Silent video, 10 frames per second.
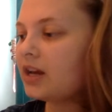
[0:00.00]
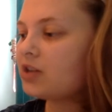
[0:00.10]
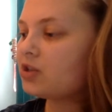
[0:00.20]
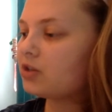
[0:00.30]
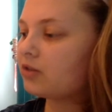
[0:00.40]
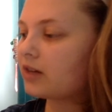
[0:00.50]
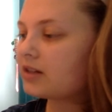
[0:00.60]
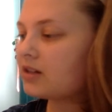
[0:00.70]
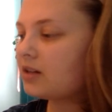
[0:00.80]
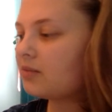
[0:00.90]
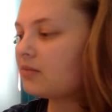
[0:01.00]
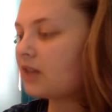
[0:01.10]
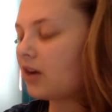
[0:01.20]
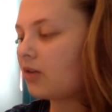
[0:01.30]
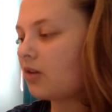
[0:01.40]
She directed him
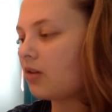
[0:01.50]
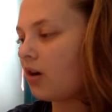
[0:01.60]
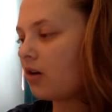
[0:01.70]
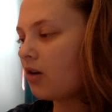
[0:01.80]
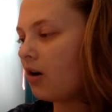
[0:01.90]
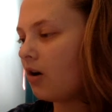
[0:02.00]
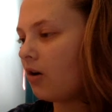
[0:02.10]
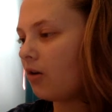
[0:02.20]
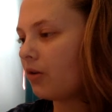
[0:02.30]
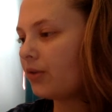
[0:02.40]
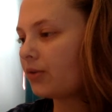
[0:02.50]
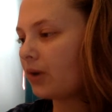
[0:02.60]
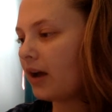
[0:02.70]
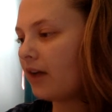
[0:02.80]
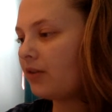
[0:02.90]
down a long hall, through
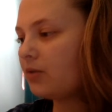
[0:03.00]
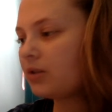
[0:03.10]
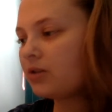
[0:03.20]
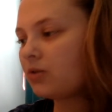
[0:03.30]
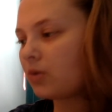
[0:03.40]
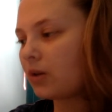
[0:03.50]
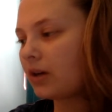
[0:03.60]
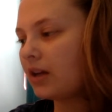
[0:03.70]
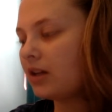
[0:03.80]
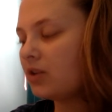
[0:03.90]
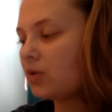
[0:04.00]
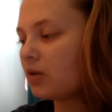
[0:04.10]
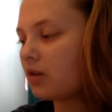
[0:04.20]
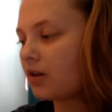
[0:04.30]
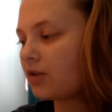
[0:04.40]
a heavy wooden door, and into
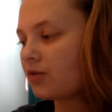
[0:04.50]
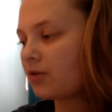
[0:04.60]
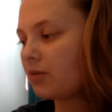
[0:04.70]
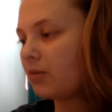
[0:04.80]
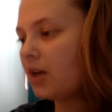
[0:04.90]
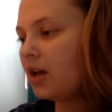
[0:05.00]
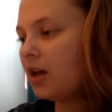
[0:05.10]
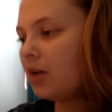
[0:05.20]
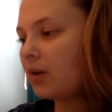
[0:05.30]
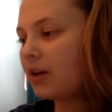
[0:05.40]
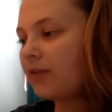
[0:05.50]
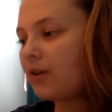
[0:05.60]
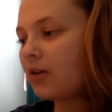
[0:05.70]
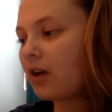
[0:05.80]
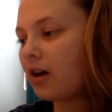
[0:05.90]
a large room, where he
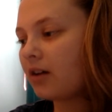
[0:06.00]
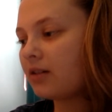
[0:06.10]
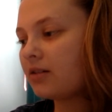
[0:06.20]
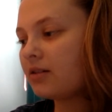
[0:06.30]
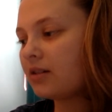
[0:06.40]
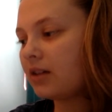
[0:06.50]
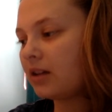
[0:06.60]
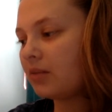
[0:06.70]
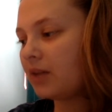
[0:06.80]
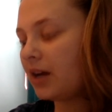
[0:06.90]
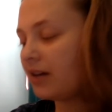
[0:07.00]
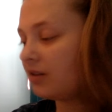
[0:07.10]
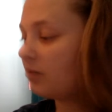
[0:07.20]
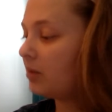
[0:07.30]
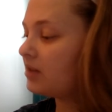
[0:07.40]
found God sitting behind
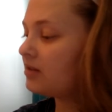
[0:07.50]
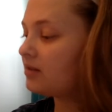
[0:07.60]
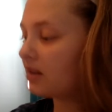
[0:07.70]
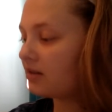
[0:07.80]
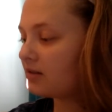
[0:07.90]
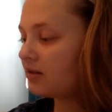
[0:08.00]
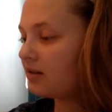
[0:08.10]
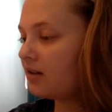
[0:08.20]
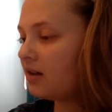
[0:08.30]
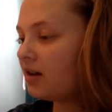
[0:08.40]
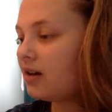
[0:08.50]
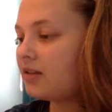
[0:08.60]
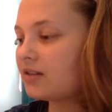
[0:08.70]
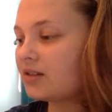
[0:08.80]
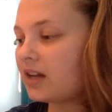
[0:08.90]
an immense desk.
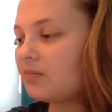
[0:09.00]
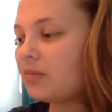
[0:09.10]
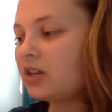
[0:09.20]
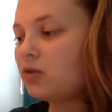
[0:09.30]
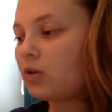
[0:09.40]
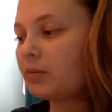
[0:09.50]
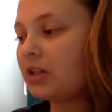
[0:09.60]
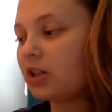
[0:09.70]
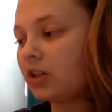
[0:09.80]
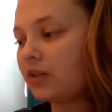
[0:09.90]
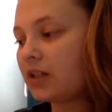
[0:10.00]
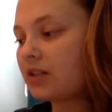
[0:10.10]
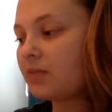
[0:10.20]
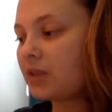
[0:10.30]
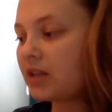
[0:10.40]
The sight made Norman
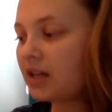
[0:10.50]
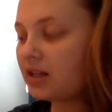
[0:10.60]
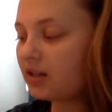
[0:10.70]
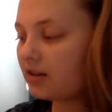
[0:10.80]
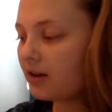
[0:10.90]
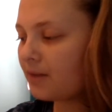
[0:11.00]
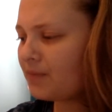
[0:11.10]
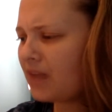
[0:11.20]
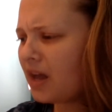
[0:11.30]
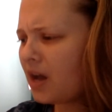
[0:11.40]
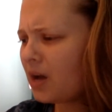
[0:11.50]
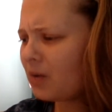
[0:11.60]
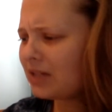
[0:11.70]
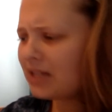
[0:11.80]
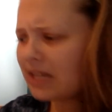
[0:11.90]
nervous, but then he thought,
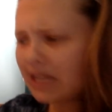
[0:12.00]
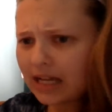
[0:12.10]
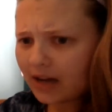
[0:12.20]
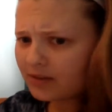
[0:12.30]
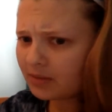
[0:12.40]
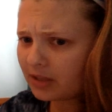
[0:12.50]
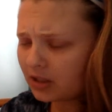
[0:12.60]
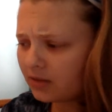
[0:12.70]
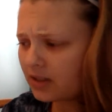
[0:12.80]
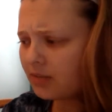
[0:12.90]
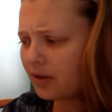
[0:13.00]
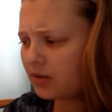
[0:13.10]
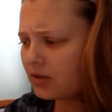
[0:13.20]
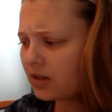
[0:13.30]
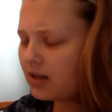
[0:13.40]
what did he have to be nervous
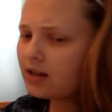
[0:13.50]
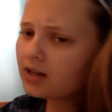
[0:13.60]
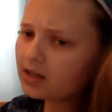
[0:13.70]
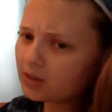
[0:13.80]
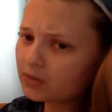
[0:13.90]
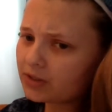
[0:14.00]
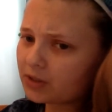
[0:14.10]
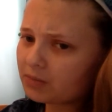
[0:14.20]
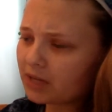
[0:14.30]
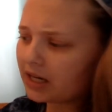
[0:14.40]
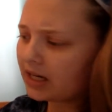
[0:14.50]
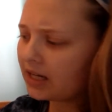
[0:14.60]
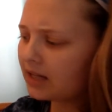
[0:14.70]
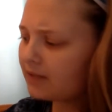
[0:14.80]
about? He was a good pig.